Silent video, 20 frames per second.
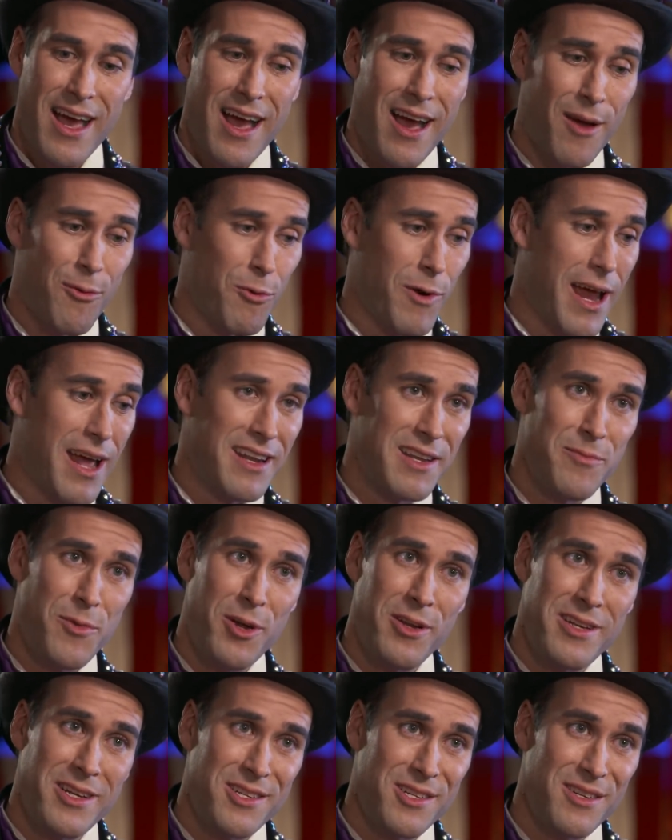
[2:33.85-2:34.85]
a random
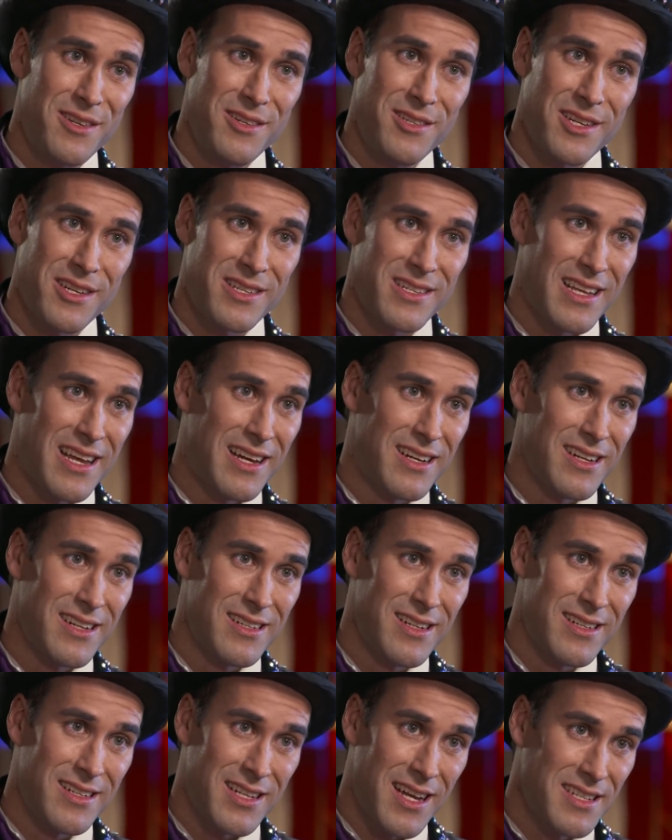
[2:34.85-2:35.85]
audition, just like
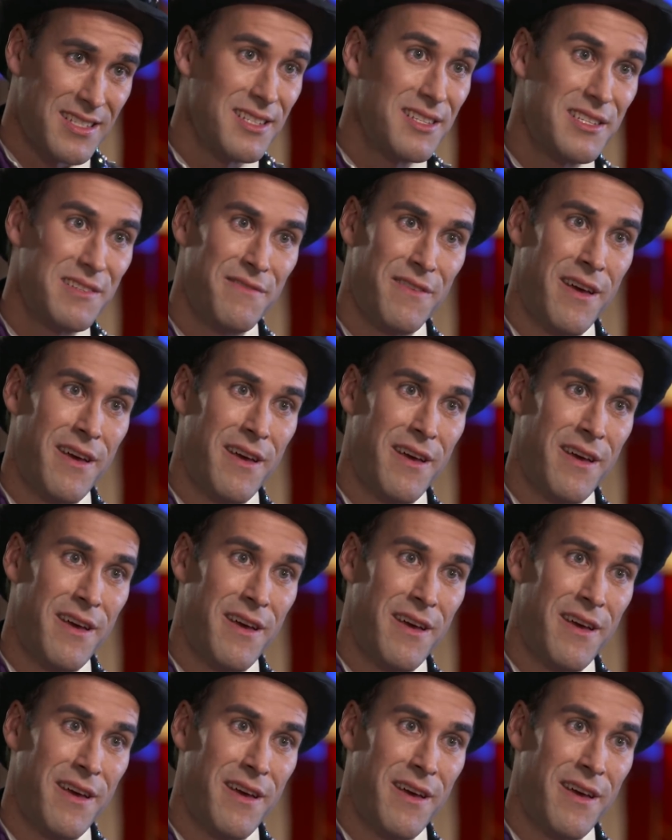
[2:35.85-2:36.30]
dozens of